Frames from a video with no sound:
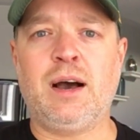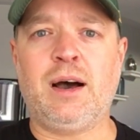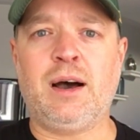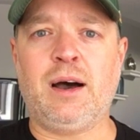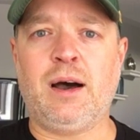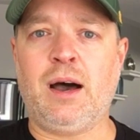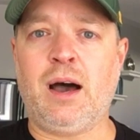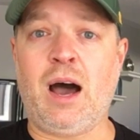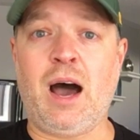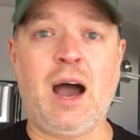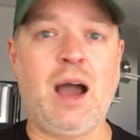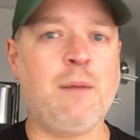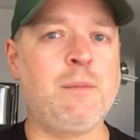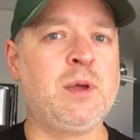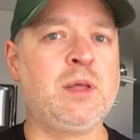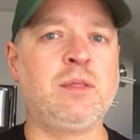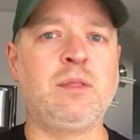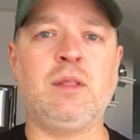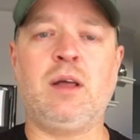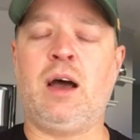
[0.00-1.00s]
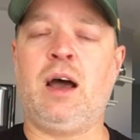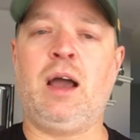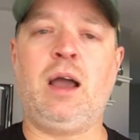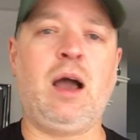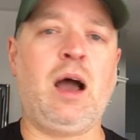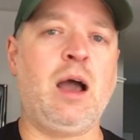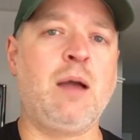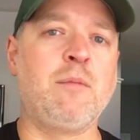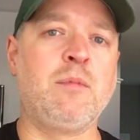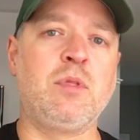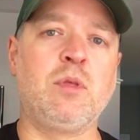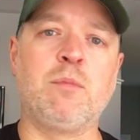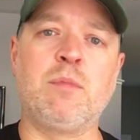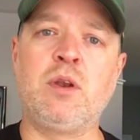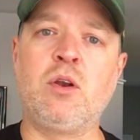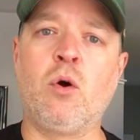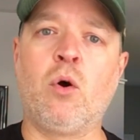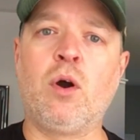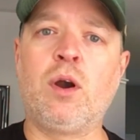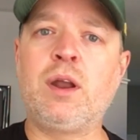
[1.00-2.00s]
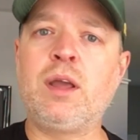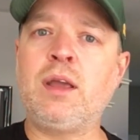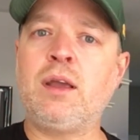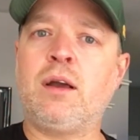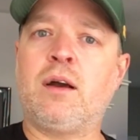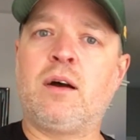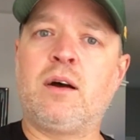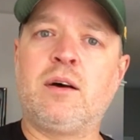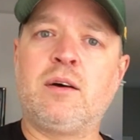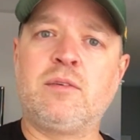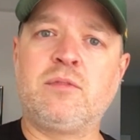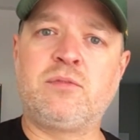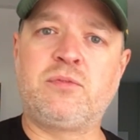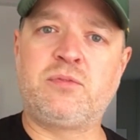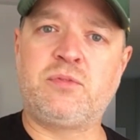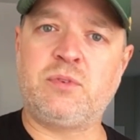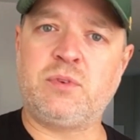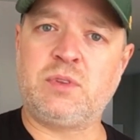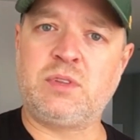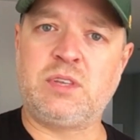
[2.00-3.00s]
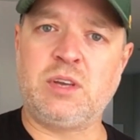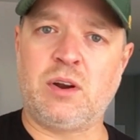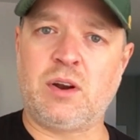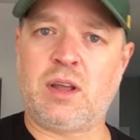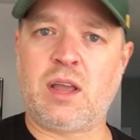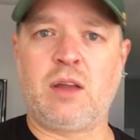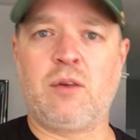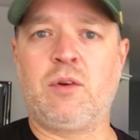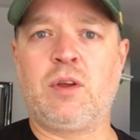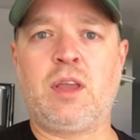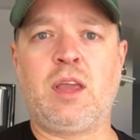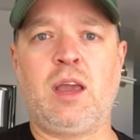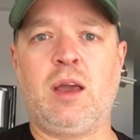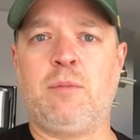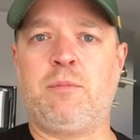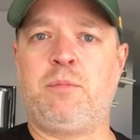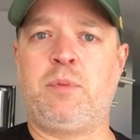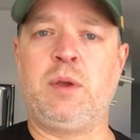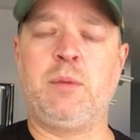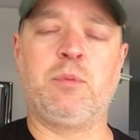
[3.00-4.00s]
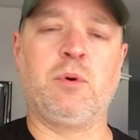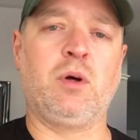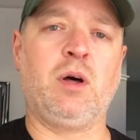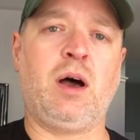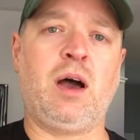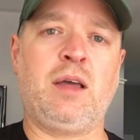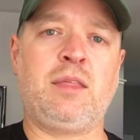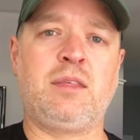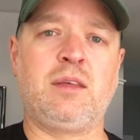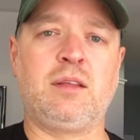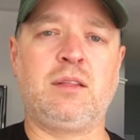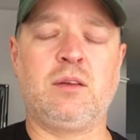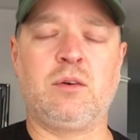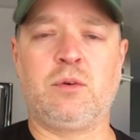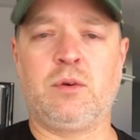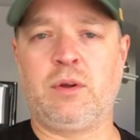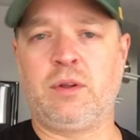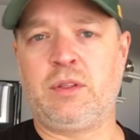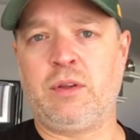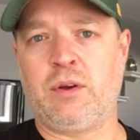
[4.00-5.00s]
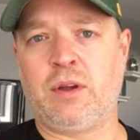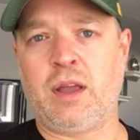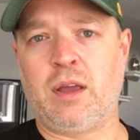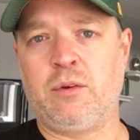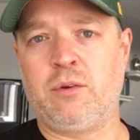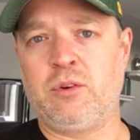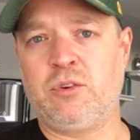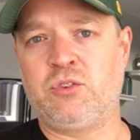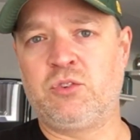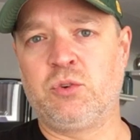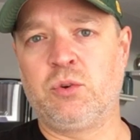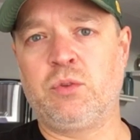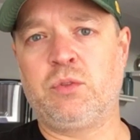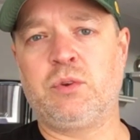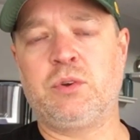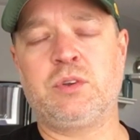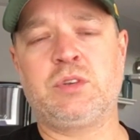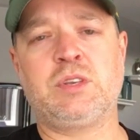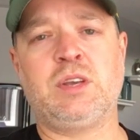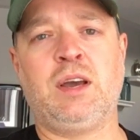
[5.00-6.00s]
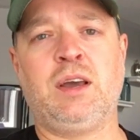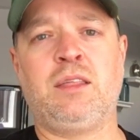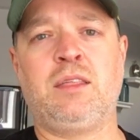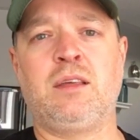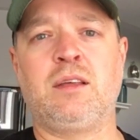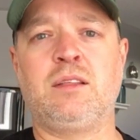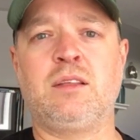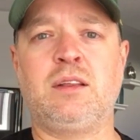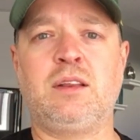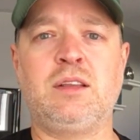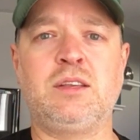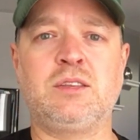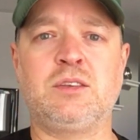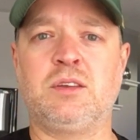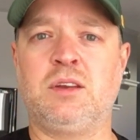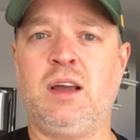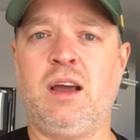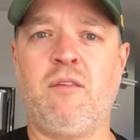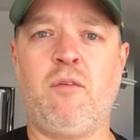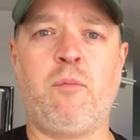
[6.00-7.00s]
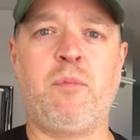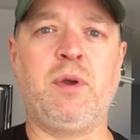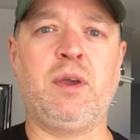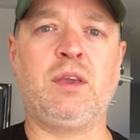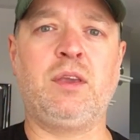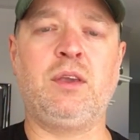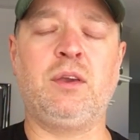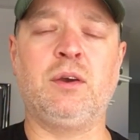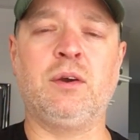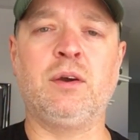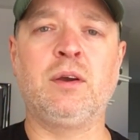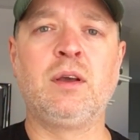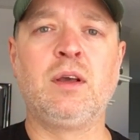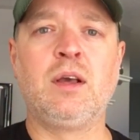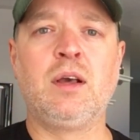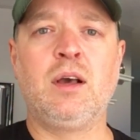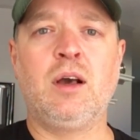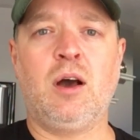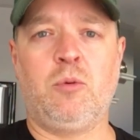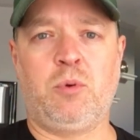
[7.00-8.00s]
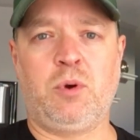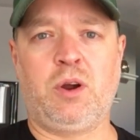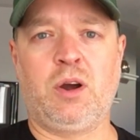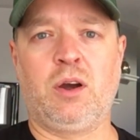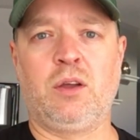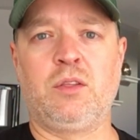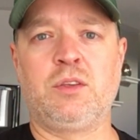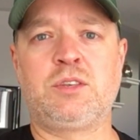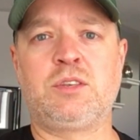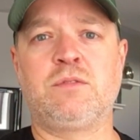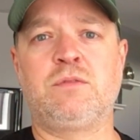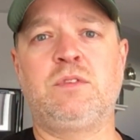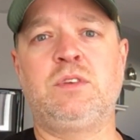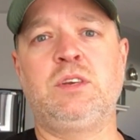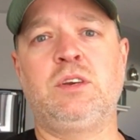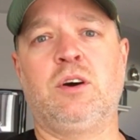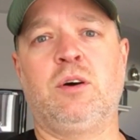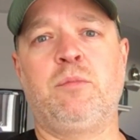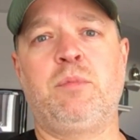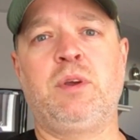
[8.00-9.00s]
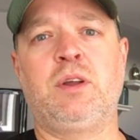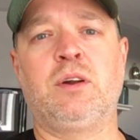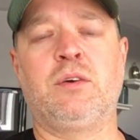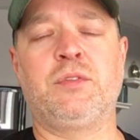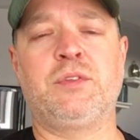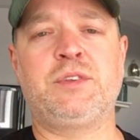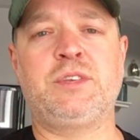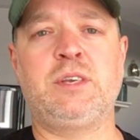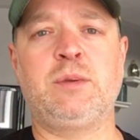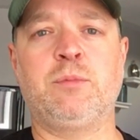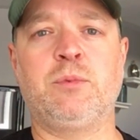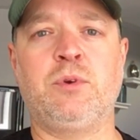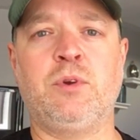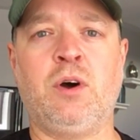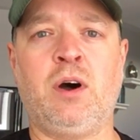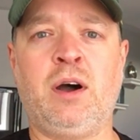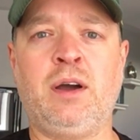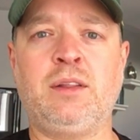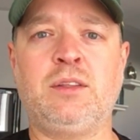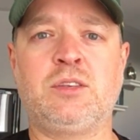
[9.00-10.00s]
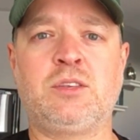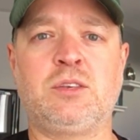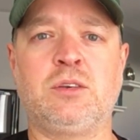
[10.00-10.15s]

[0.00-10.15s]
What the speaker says: I'm in the minority of Derrick Henry camp people. I think, or Derrick Henry truthers. I think that he's going to have a big year, regardless of Dion being on the team or not.